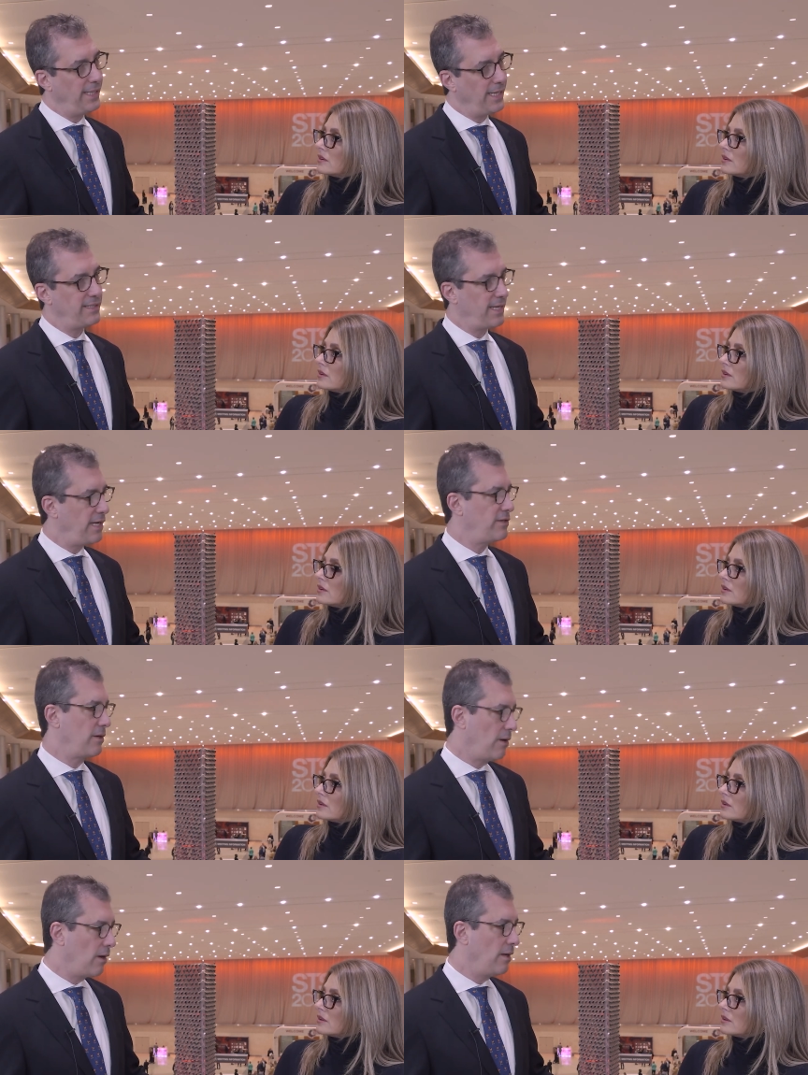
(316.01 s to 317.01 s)

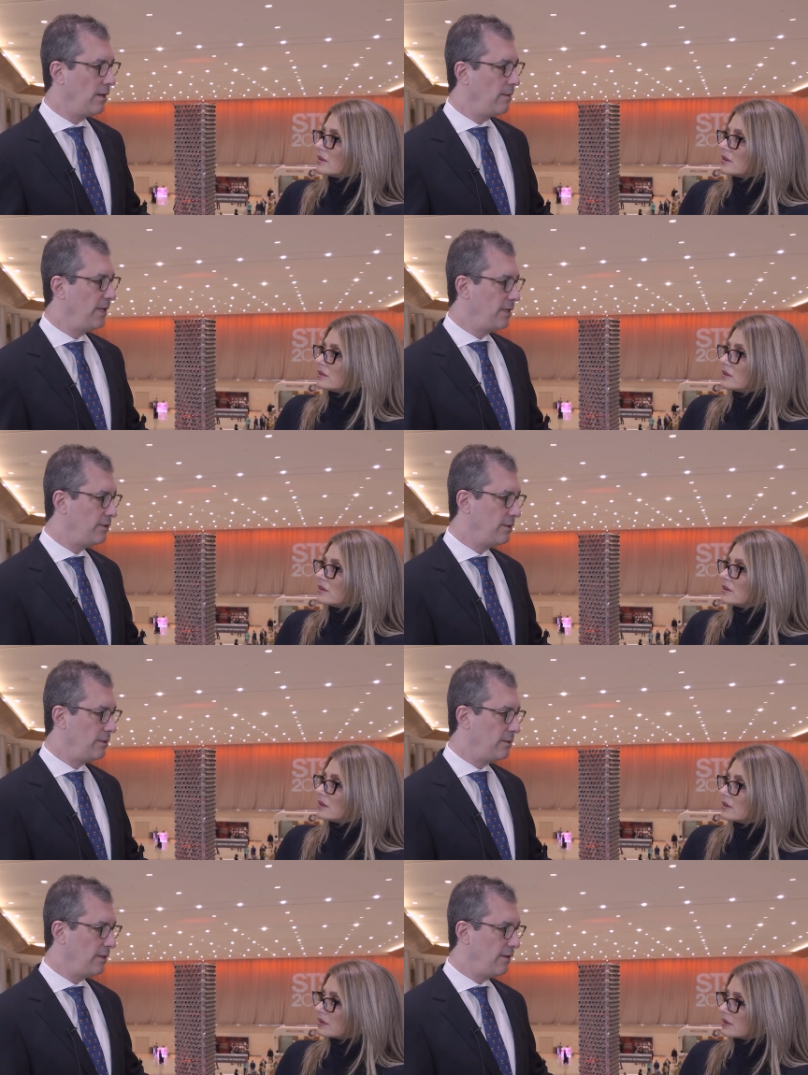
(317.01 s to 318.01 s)
Speaker 1: ESAs are harder because, you
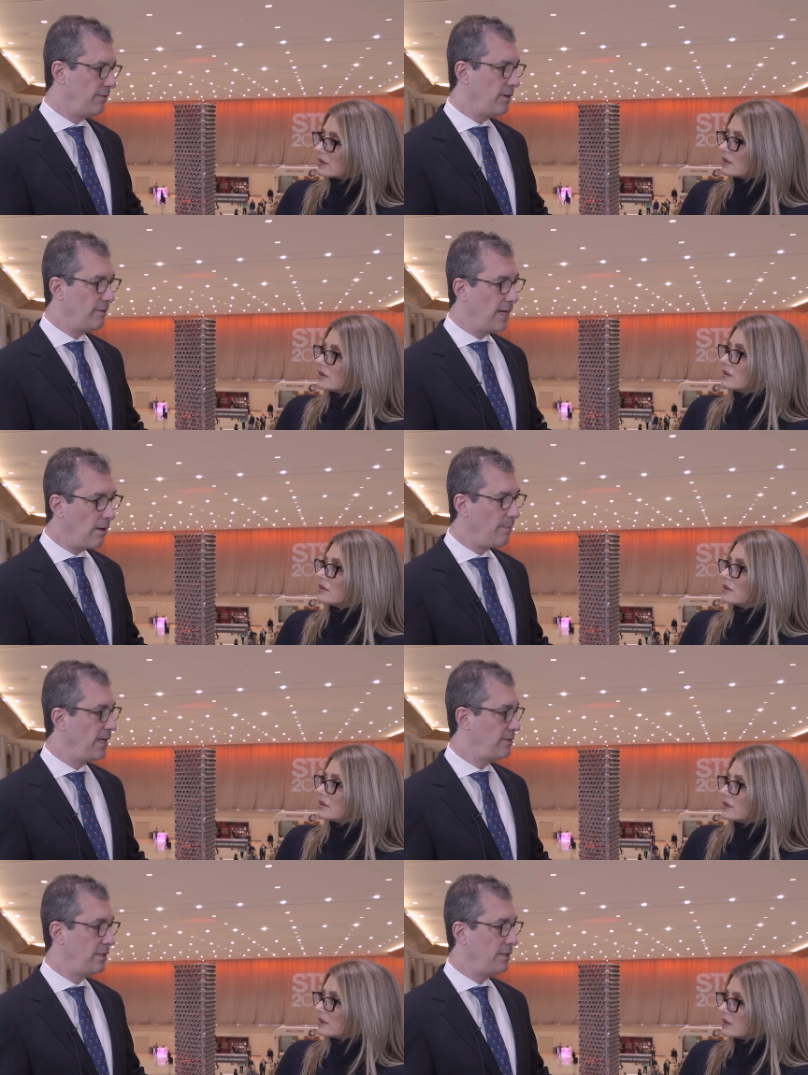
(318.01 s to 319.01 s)
know, if you have an
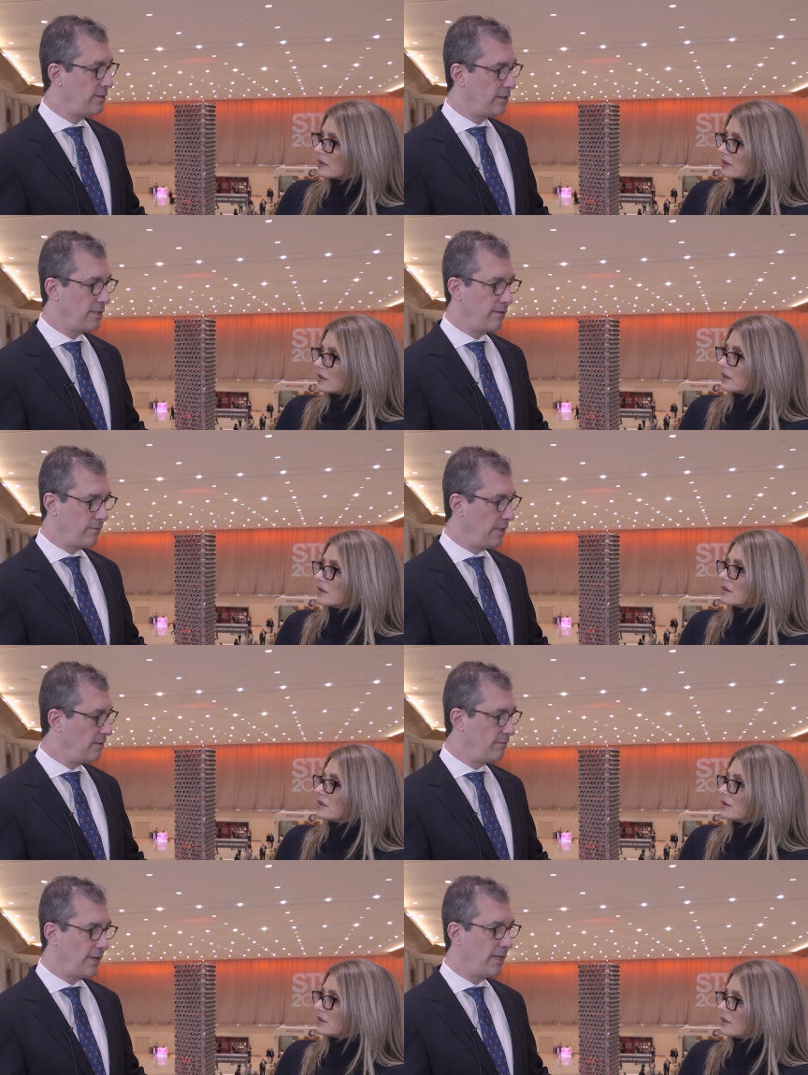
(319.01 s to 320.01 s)
outpatient that doesn't have
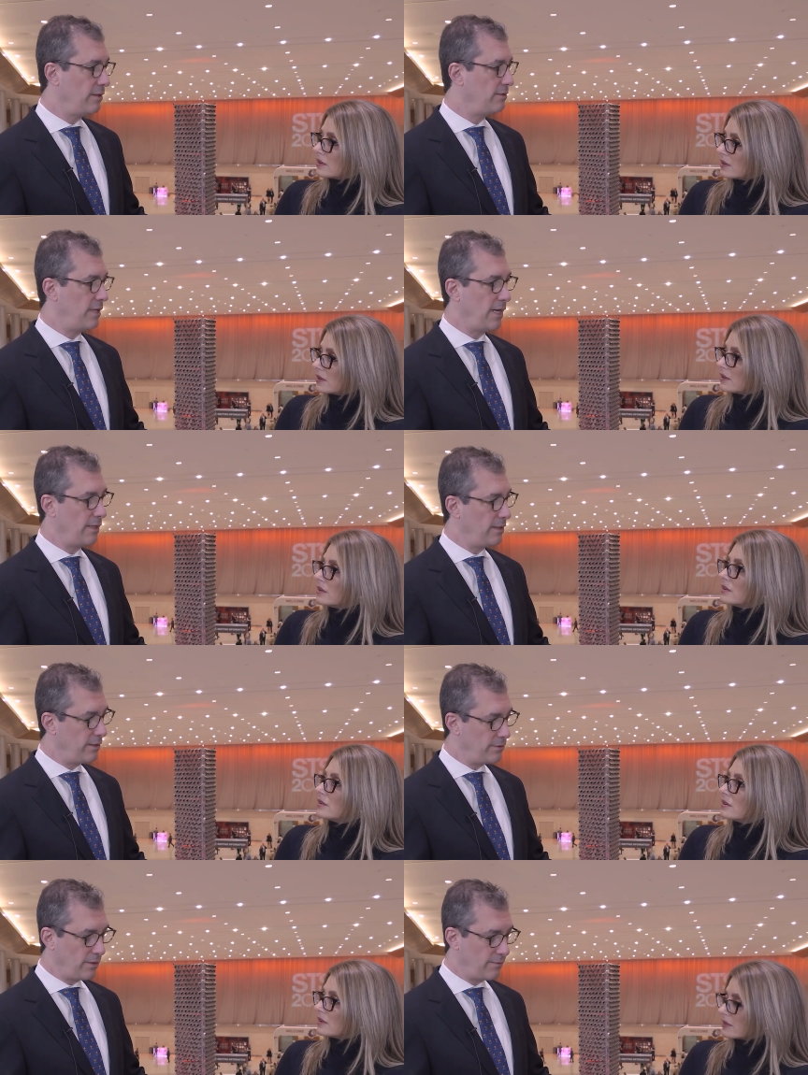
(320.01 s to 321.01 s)
renal failure, is not
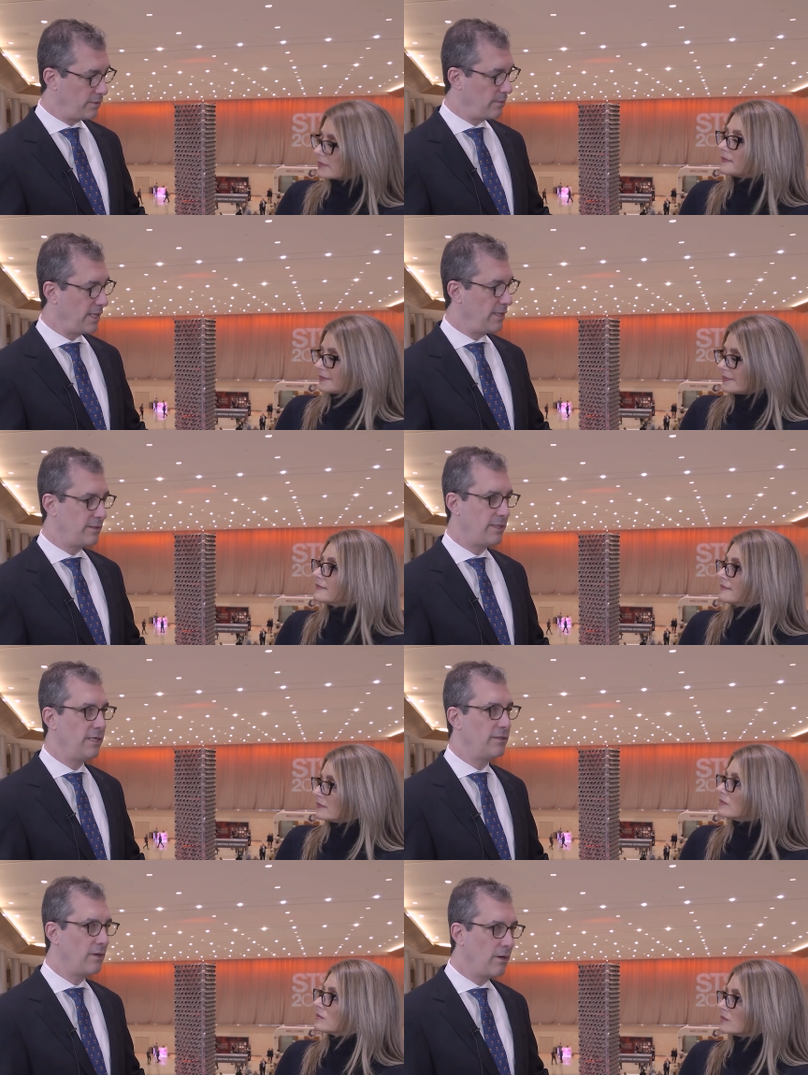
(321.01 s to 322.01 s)
a Jehovah's Witness,
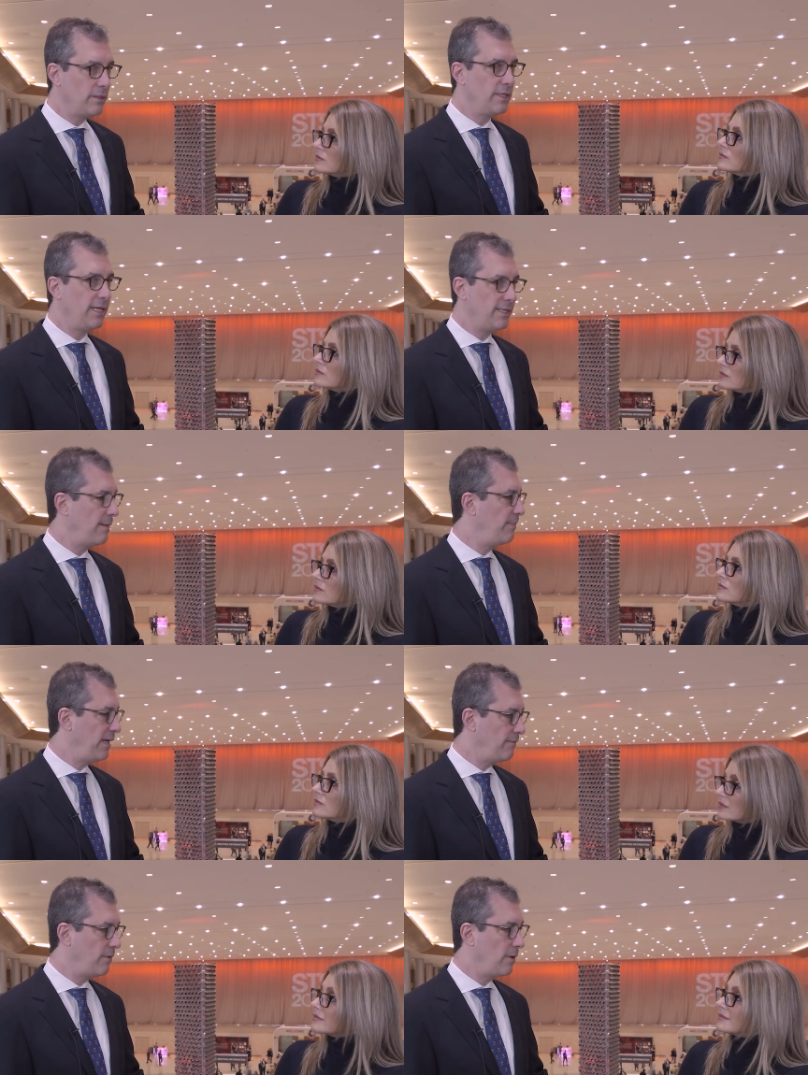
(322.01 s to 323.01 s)
then it's hard to get that
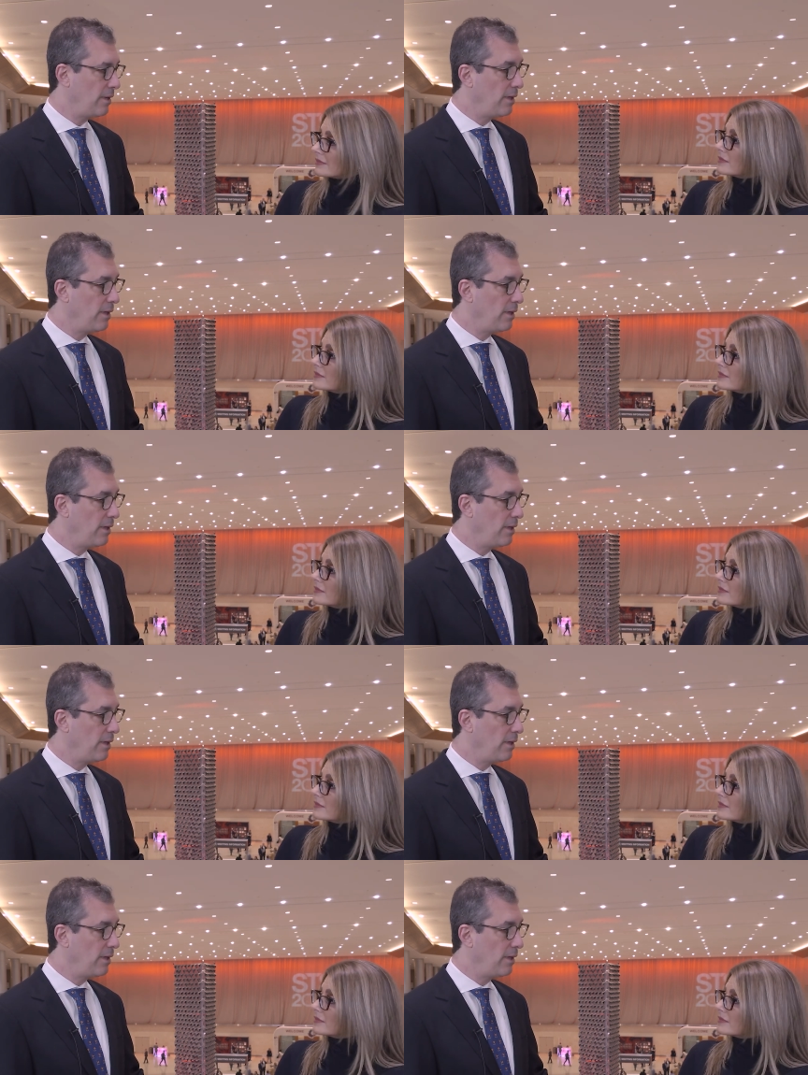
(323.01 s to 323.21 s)
paid for.